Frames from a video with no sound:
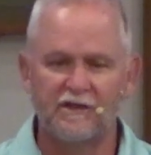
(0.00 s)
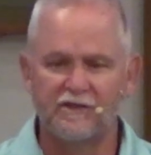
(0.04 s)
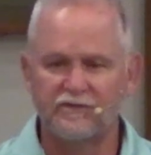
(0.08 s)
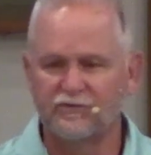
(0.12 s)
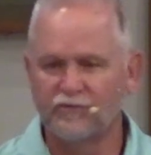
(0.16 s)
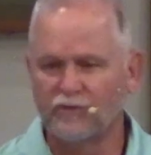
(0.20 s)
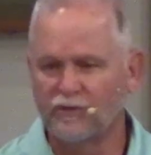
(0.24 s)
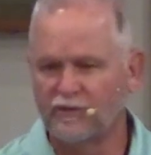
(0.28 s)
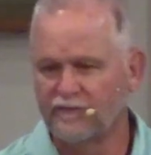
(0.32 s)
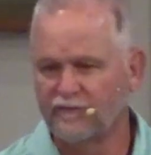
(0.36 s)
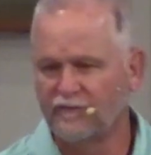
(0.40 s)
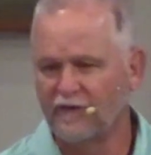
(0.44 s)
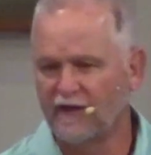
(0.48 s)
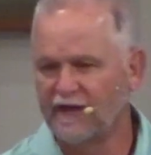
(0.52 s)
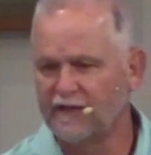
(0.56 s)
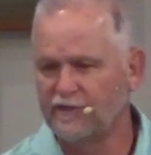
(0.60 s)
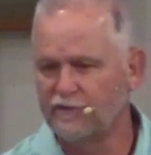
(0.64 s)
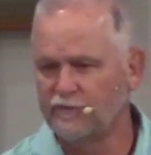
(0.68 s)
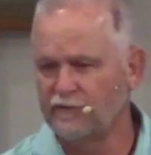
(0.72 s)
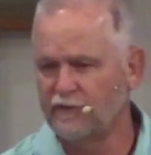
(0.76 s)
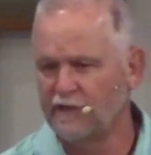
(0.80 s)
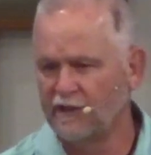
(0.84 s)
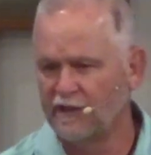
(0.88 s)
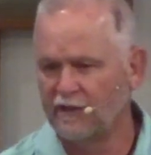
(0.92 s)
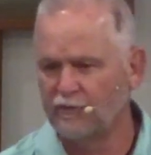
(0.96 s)
So I invite
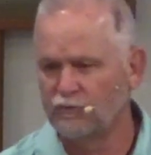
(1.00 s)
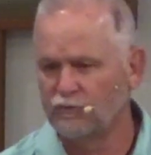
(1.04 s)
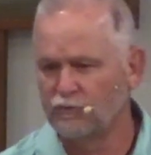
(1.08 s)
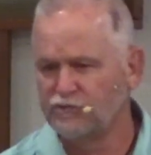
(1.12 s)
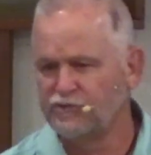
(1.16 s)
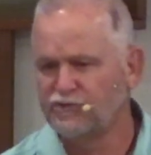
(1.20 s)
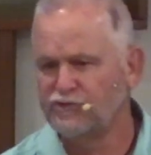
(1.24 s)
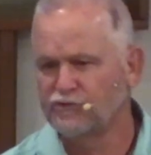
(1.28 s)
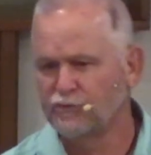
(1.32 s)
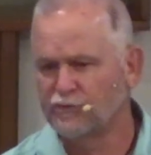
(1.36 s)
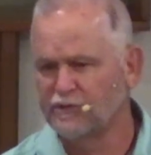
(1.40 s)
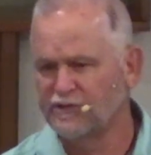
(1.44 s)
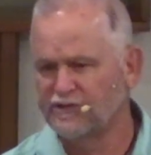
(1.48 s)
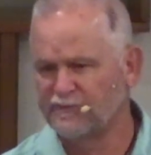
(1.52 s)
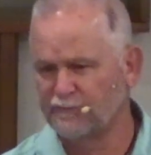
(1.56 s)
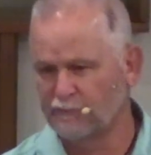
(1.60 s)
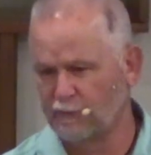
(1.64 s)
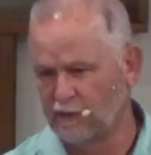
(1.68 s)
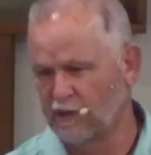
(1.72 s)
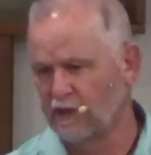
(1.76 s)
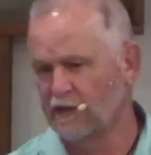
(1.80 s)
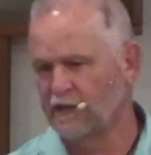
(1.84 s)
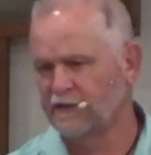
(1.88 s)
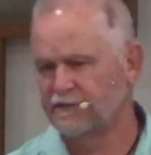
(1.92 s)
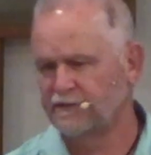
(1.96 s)
you now, would you
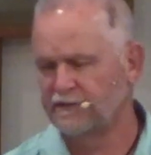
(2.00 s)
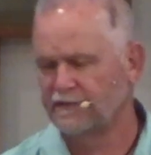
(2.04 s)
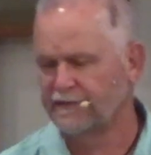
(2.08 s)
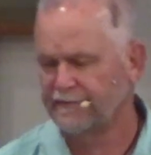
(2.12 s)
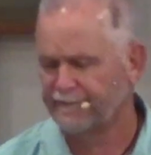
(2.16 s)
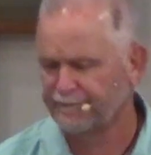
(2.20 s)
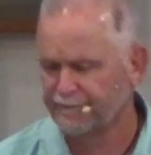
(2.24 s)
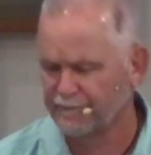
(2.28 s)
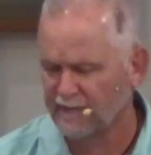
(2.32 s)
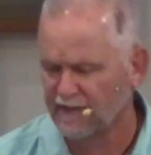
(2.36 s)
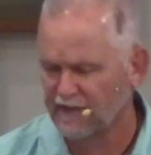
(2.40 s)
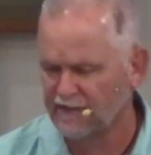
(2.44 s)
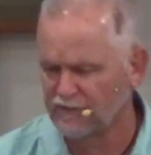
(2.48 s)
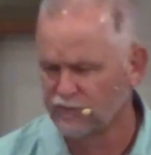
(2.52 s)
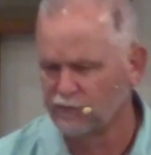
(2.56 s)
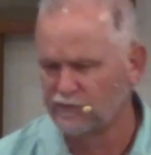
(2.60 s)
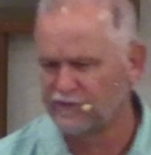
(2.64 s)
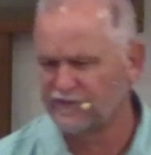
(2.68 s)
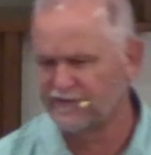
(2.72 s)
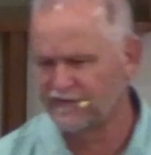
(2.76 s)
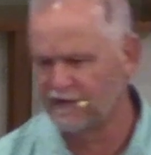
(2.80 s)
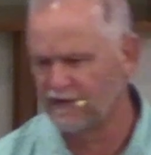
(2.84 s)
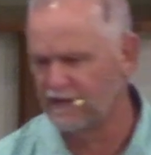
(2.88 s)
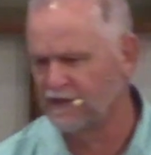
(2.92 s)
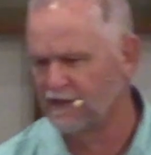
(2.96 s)
respond as we
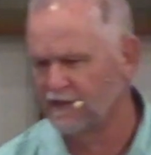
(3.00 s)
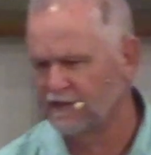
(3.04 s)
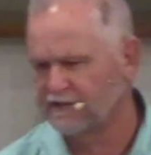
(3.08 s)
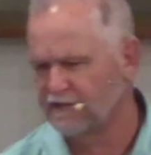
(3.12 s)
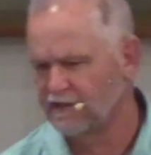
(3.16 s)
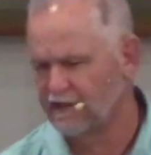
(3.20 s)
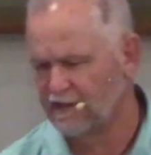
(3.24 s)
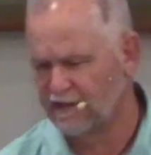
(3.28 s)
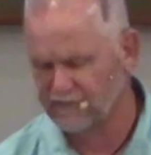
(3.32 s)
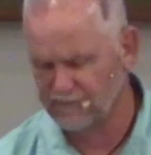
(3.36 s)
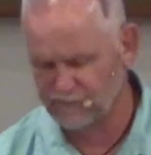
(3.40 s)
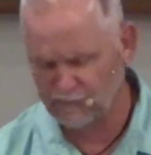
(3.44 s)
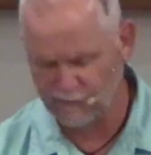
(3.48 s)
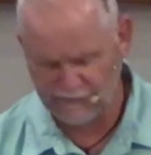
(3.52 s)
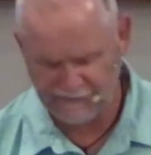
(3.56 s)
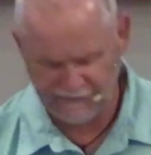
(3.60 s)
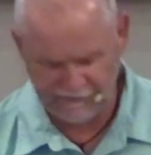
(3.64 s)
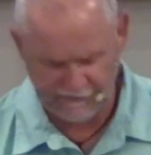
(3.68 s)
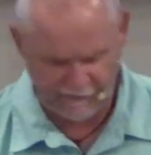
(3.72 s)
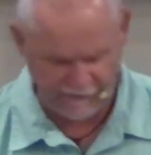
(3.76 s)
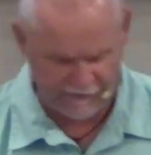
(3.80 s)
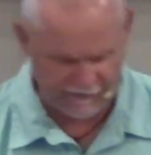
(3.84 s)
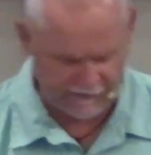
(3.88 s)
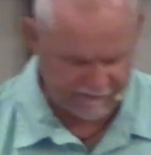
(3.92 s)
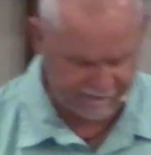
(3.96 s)
stand and as we
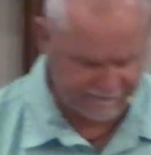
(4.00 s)
sing?